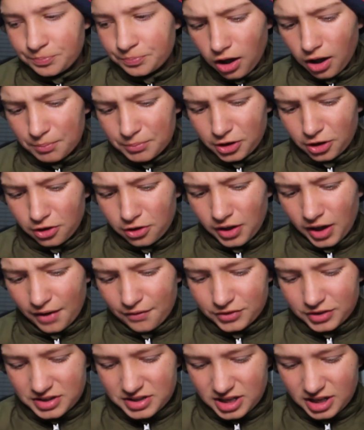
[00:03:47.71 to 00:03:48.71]
I'm going to
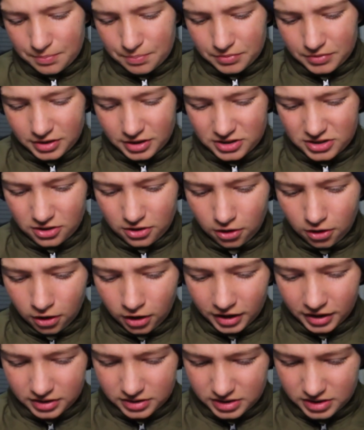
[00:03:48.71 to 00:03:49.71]
have to tip the
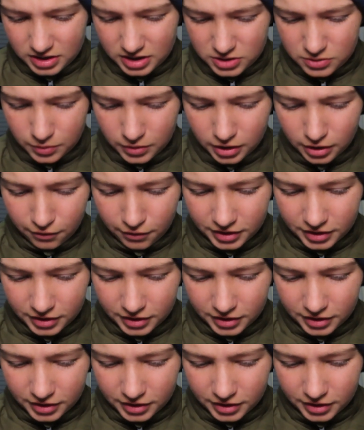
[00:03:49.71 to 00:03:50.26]
Tigers in this one.